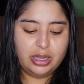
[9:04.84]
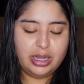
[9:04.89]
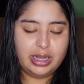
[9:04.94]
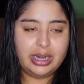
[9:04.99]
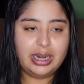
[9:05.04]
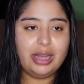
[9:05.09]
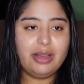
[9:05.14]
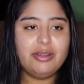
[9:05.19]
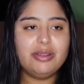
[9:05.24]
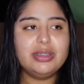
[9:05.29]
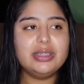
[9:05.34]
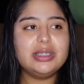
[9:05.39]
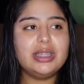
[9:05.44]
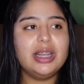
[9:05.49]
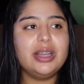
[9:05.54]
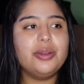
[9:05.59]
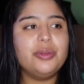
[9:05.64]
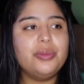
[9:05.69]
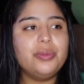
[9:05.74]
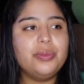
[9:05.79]
And I was
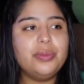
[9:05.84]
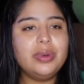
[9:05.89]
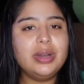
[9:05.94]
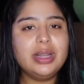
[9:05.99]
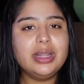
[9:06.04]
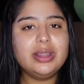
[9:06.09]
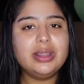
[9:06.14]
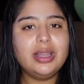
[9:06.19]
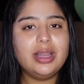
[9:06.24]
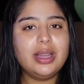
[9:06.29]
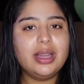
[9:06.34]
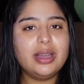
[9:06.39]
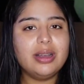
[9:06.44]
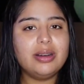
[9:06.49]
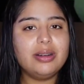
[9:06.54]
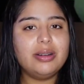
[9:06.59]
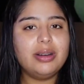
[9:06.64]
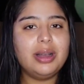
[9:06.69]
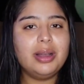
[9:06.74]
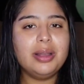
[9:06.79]
like, what the
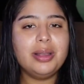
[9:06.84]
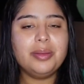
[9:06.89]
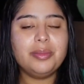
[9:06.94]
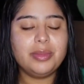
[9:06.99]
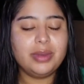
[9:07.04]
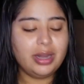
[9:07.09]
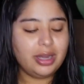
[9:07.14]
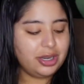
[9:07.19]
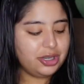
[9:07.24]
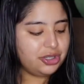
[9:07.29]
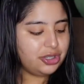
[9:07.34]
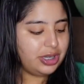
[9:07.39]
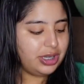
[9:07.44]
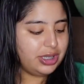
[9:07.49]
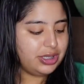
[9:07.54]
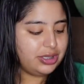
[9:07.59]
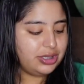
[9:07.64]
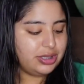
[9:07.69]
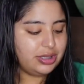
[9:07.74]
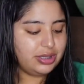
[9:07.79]
hell? I'm
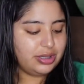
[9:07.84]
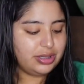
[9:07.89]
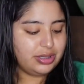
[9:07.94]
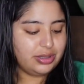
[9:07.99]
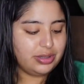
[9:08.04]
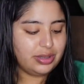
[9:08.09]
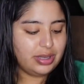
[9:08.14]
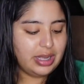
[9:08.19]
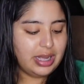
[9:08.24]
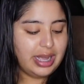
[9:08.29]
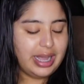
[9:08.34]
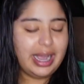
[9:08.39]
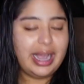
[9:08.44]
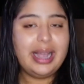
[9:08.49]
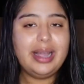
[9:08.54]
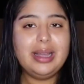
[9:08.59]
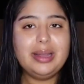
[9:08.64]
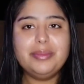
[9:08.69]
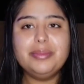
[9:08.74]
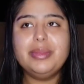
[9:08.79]

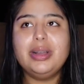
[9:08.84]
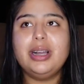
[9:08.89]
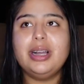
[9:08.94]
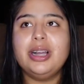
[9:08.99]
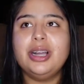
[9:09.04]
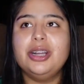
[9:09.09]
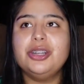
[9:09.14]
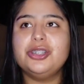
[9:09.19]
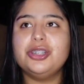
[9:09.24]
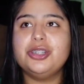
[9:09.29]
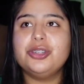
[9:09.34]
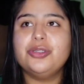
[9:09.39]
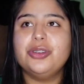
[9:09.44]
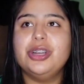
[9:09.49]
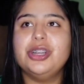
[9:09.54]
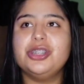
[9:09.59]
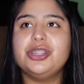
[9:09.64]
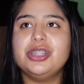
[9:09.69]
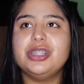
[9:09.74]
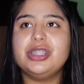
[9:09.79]
100
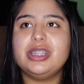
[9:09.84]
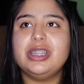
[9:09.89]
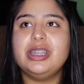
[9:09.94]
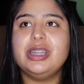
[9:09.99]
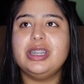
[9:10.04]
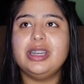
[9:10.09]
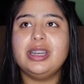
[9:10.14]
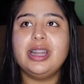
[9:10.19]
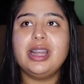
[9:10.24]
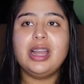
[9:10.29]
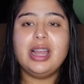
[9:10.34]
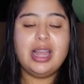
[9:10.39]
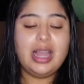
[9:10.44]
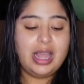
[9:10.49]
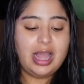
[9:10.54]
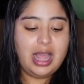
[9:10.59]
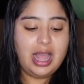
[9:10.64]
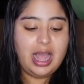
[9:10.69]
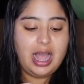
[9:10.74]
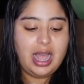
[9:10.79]
questions in.
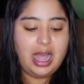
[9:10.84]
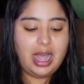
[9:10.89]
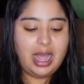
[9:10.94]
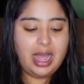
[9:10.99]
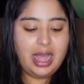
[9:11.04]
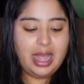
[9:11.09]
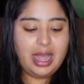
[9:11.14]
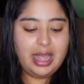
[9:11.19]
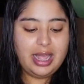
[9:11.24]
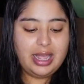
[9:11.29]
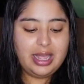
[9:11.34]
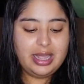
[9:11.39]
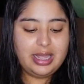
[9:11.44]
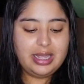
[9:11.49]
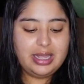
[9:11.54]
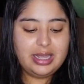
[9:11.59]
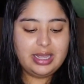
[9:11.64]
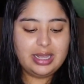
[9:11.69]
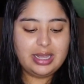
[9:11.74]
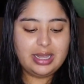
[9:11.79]

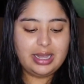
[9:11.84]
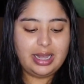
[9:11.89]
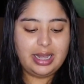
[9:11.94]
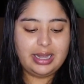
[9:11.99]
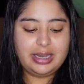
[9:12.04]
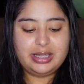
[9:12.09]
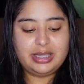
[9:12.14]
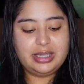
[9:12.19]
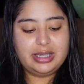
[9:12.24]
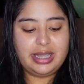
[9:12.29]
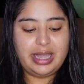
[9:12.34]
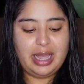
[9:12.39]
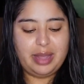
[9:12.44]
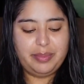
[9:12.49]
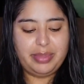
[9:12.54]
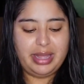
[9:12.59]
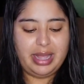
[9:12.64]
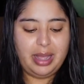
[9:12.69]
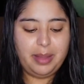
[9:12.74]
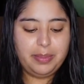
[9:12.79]
This can't
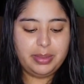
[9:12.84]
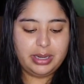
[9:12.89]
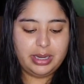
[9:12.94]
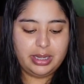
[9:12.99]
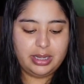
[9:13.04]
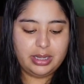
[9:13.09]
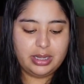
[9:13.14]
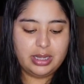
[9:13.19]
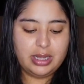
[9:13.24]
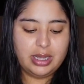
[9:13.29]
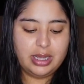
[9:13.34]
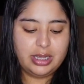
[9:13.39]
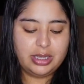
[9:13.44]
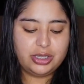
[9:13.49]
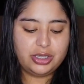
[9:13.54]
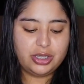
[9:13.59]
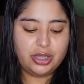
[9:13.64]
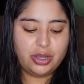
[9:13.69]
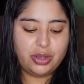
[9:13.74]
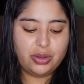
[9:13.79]
be happening.
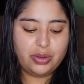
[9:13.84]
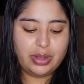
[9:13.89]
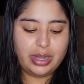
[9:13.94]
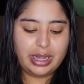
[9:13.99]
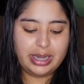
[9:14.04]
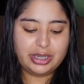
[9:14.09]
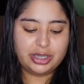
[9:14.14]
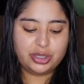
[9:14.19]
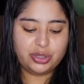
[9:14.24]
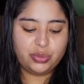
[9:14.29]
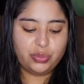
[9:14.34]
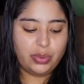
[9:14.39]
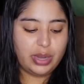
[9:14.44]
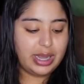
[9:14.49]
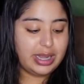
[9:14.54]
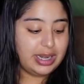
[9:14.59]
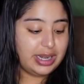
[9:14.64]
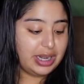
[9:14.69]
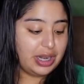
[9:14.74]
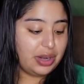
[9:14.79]
So I just
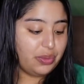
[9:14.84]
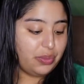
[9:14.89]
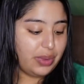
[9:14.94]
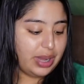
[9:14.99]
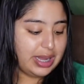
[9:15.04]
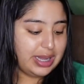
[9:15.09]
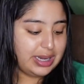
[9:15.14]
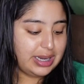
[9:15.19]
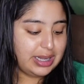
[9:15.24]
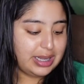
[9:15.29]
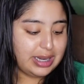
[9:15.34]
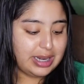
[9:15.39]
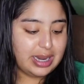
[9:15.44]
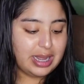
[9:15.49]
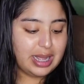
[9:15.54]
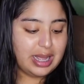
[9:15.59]
waited and waited.